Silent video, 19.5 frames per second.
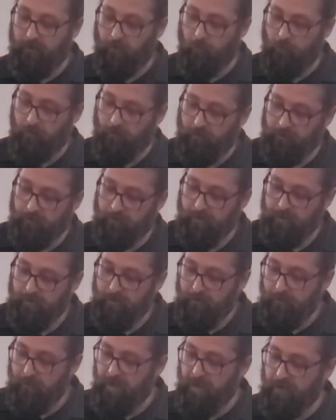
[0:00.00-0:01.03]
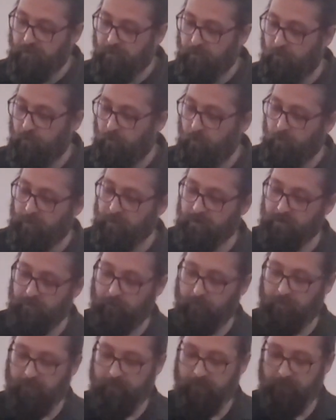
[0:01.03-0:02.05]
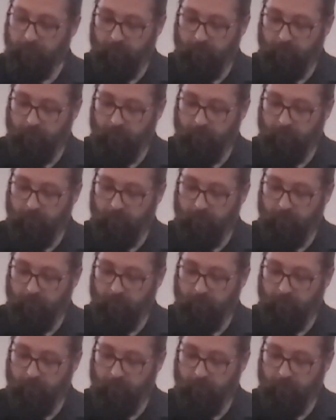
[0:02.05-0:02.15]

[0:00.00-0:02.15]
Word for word: or major organs would,